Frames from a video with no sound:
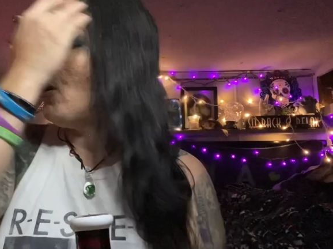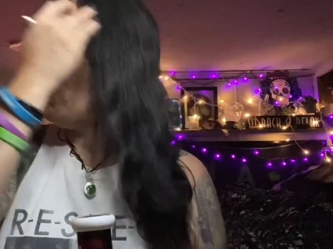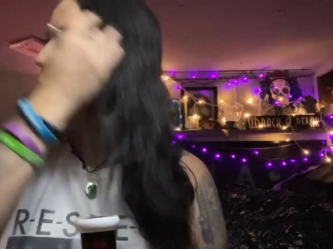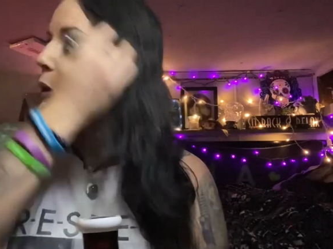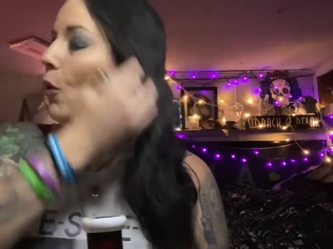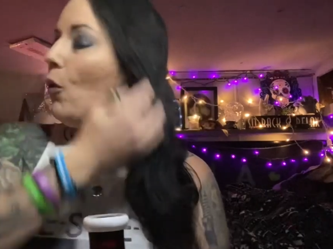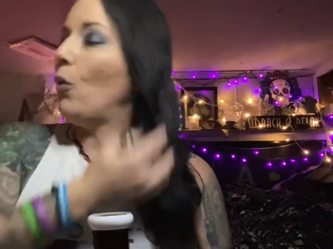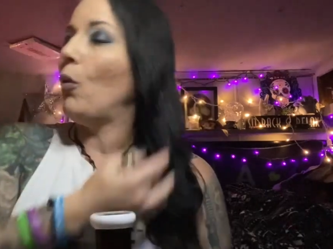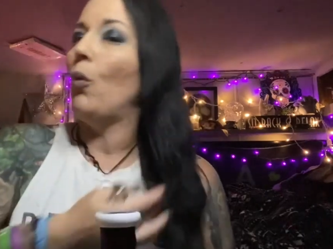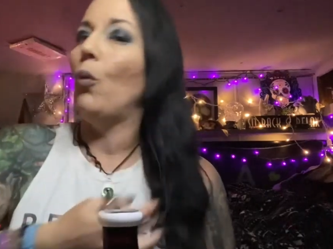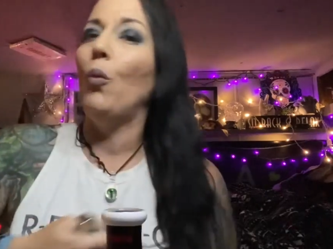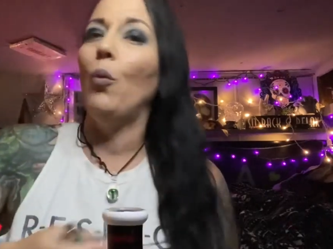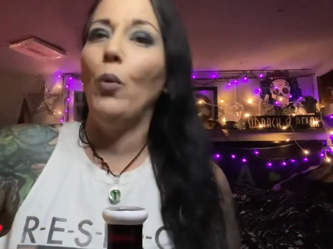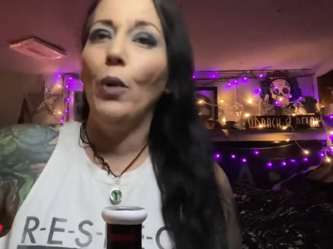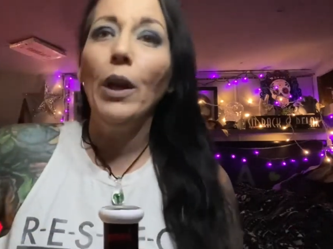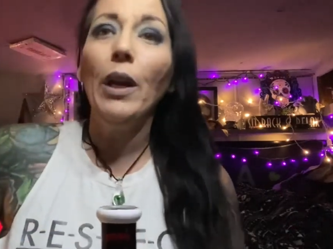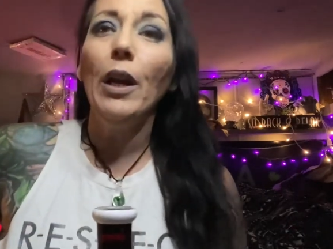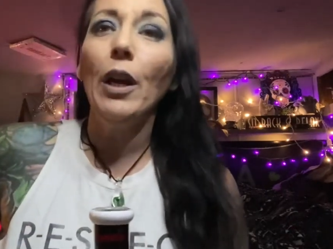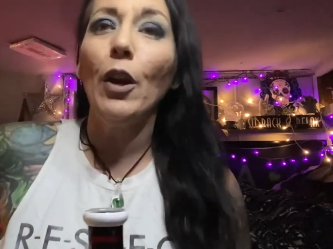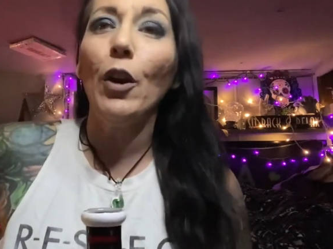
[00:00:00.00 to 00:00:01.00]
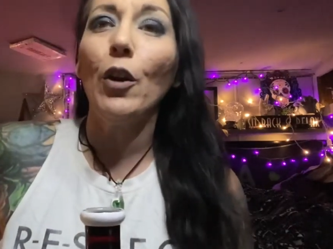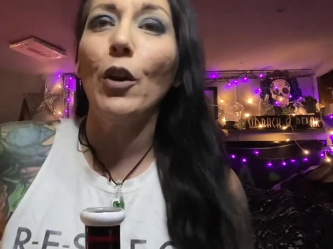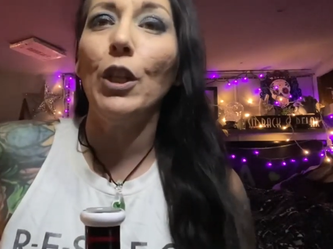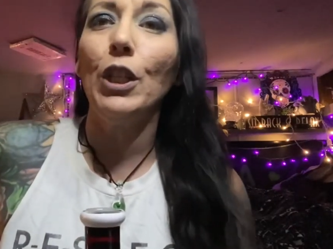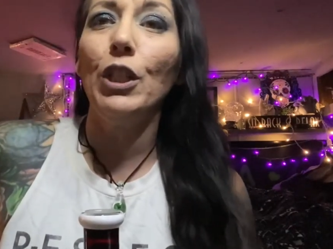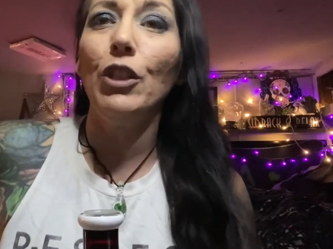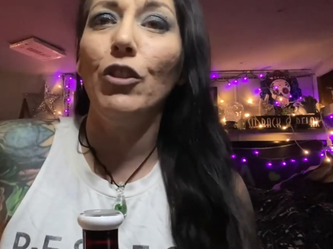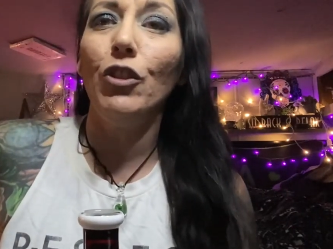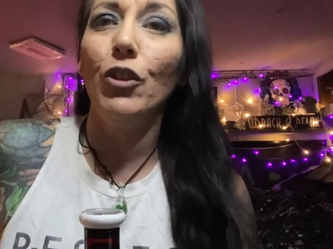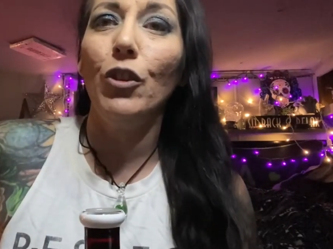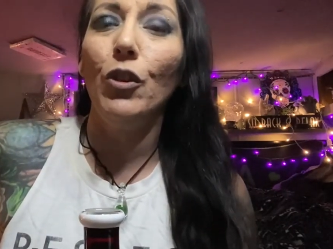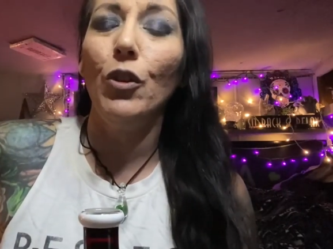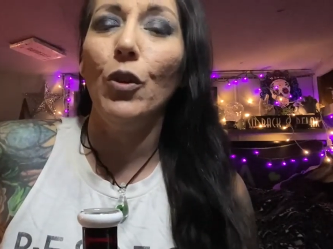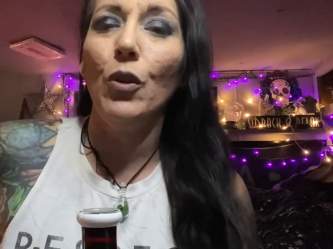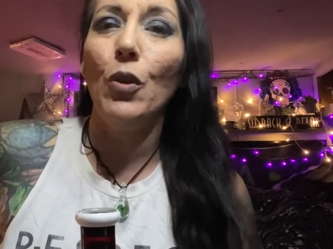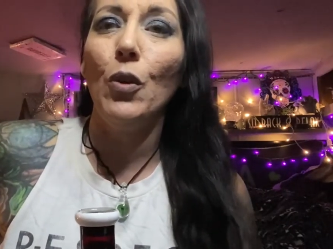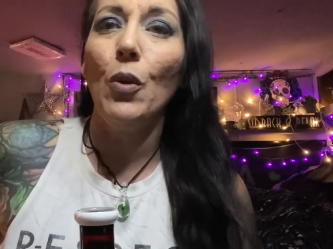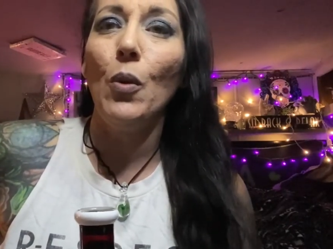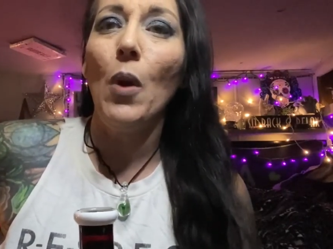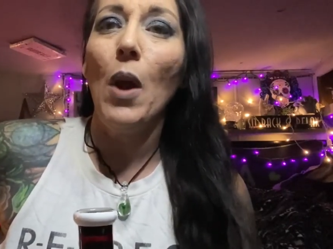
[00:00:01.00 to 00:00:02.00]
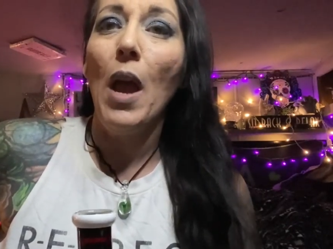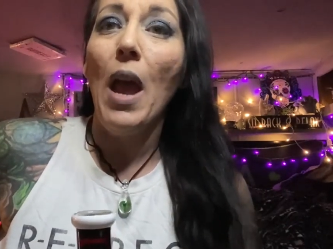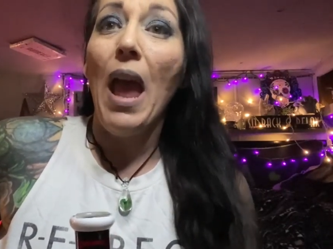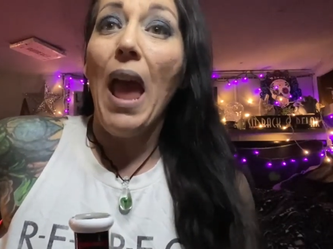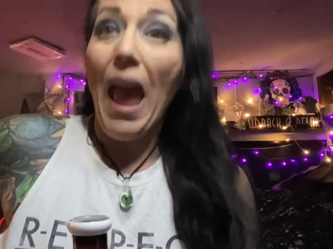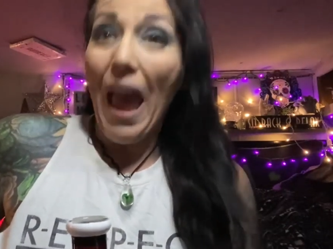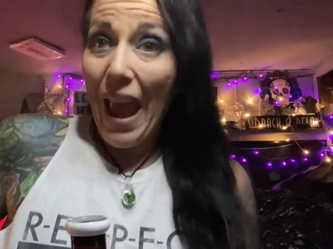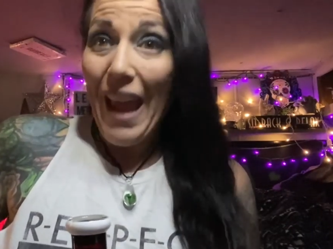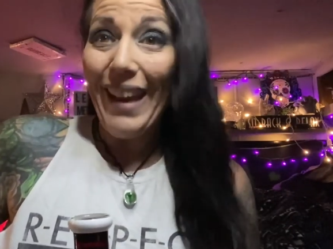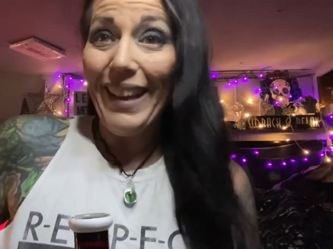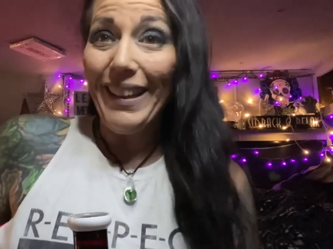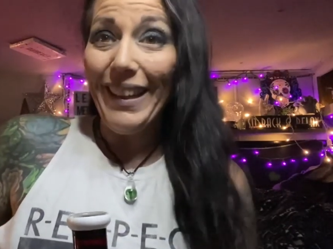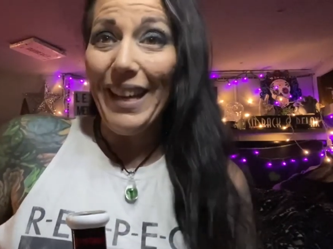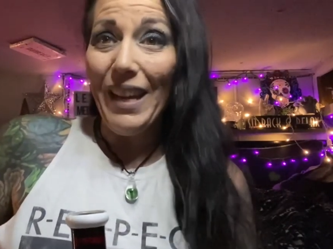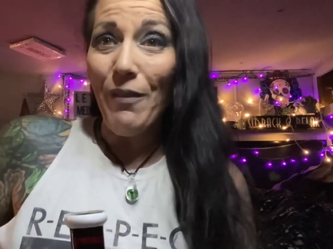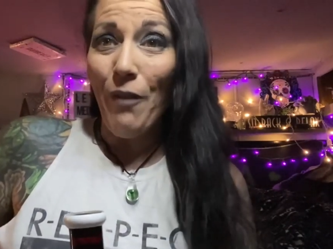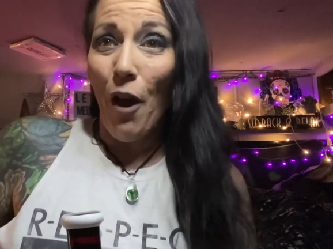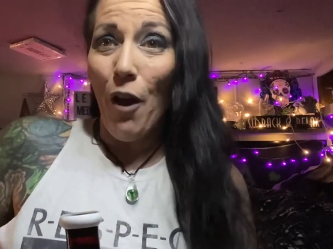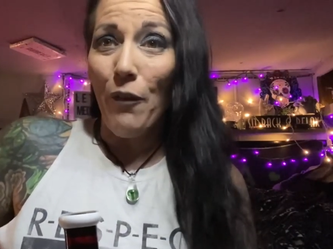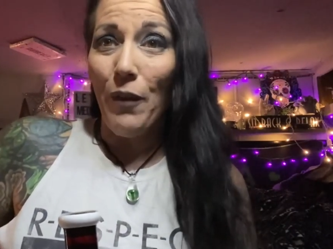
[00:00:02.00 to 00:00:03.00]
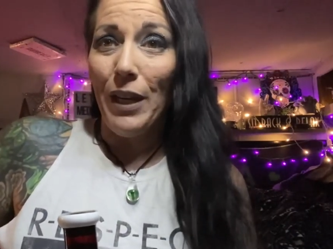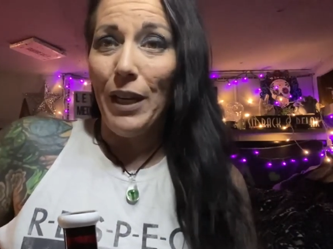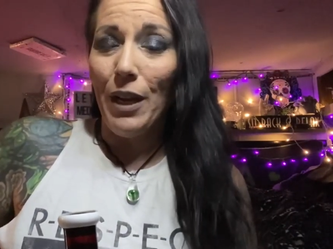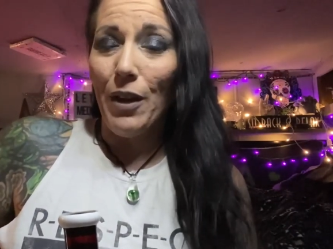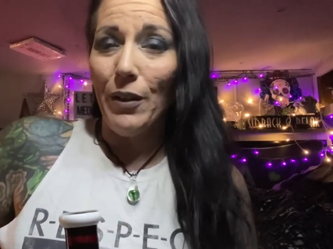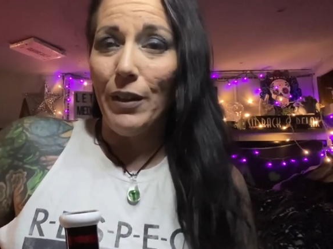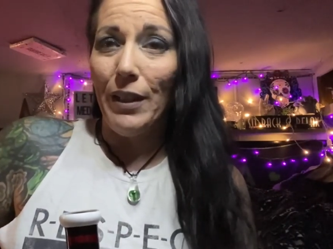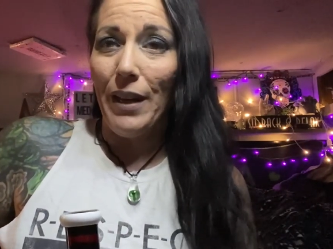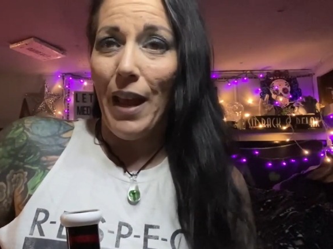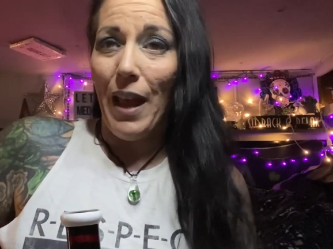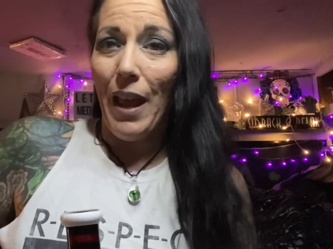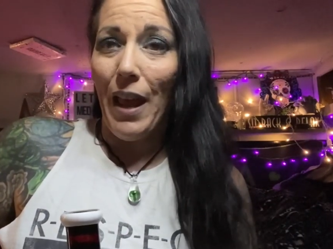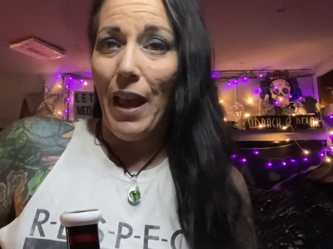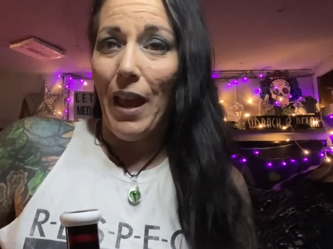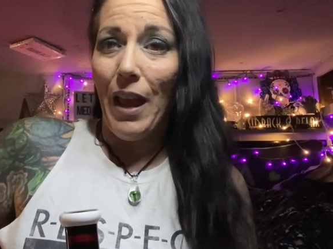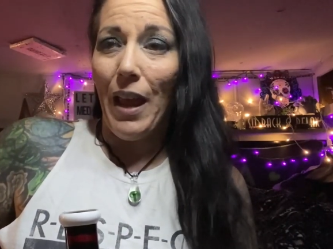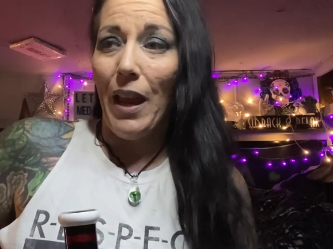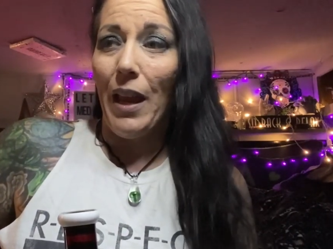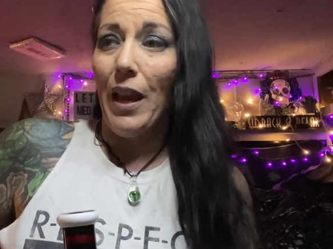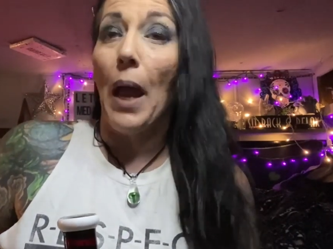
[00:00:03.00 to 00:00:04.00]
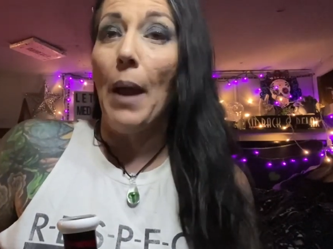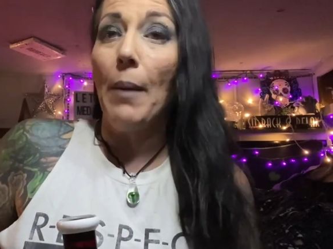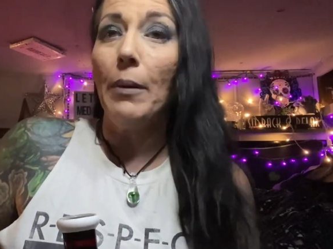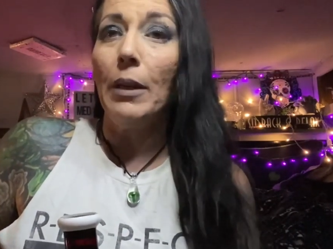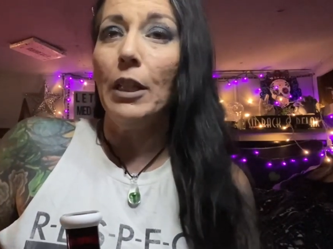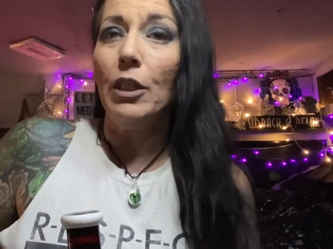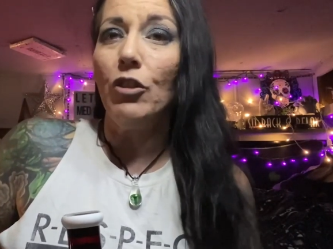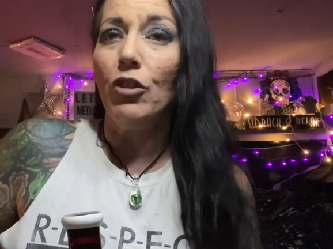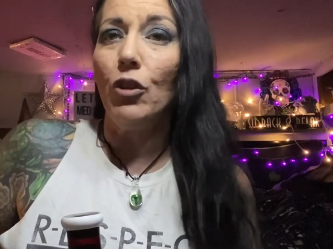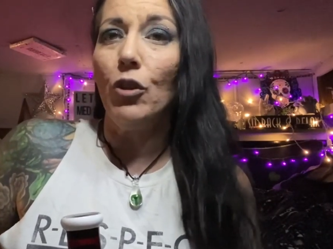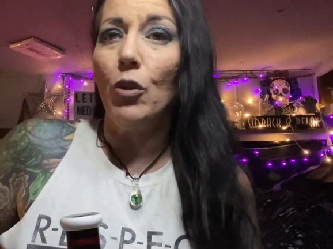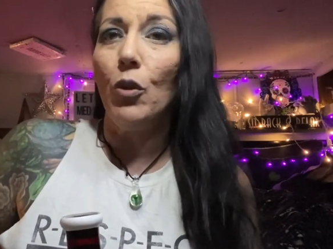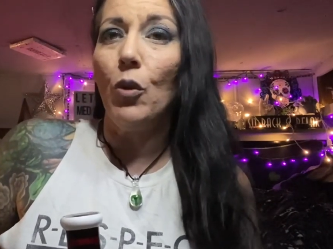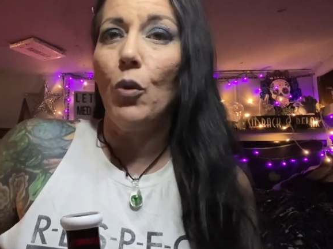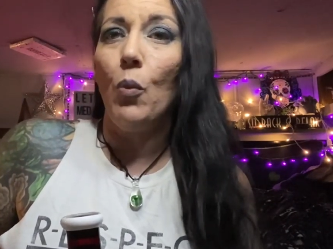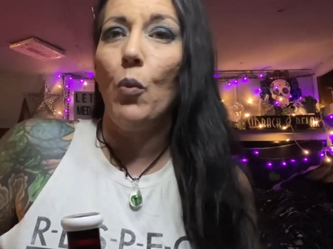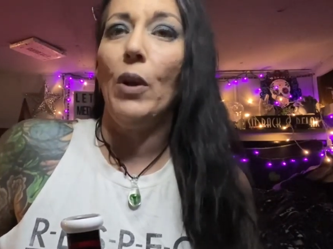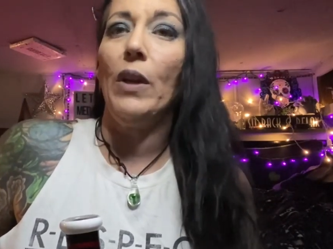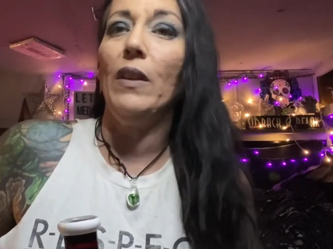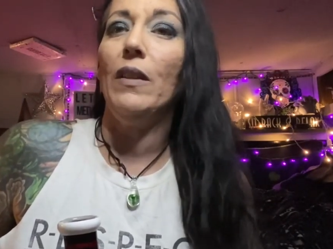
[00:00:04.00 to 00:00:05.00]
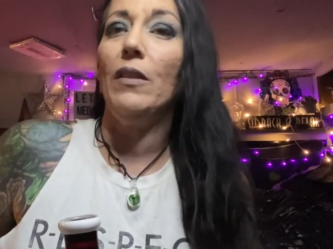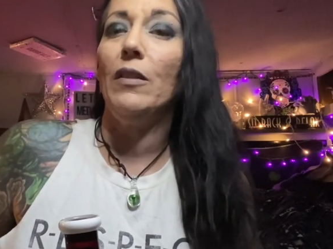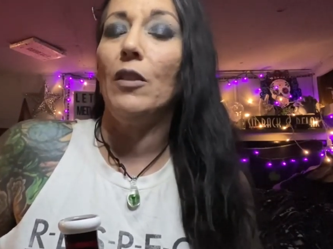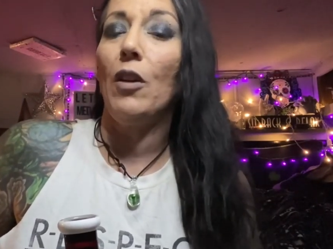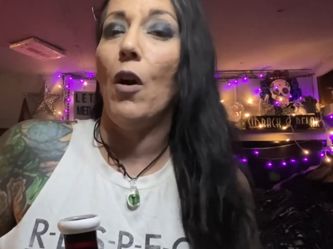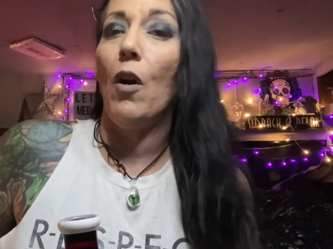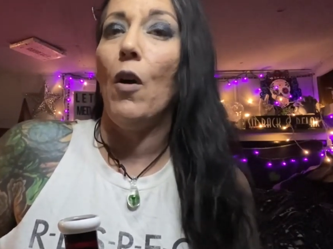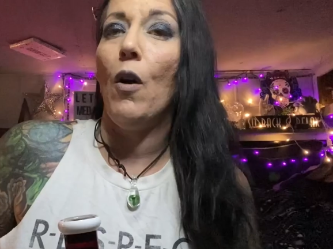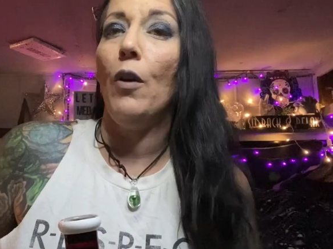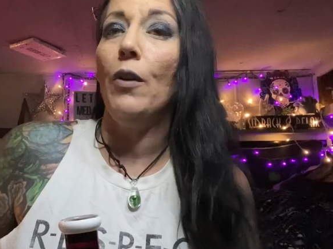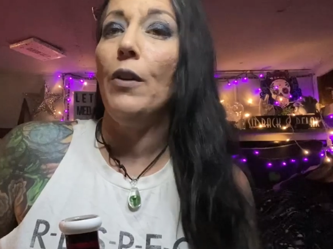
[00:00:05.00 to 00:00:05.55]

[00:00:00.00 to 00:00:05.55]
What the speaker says: We are gonna do a Levo video today. I'm gonna do what is called